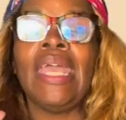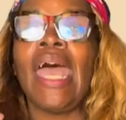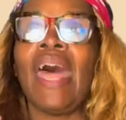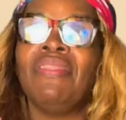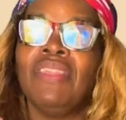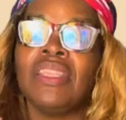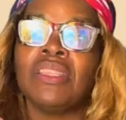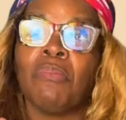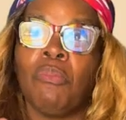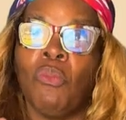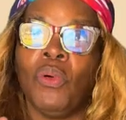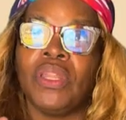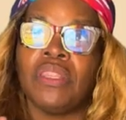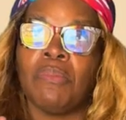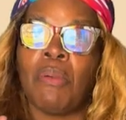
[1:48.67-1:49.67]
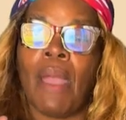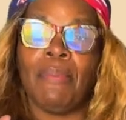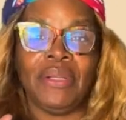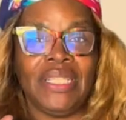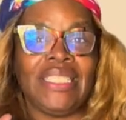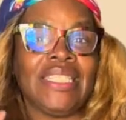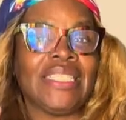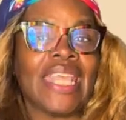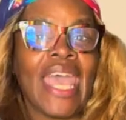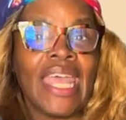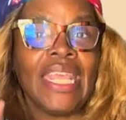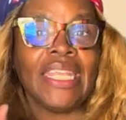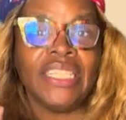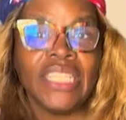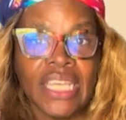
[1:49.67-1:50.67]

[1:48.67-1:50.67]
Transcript: I think one of the properties is that it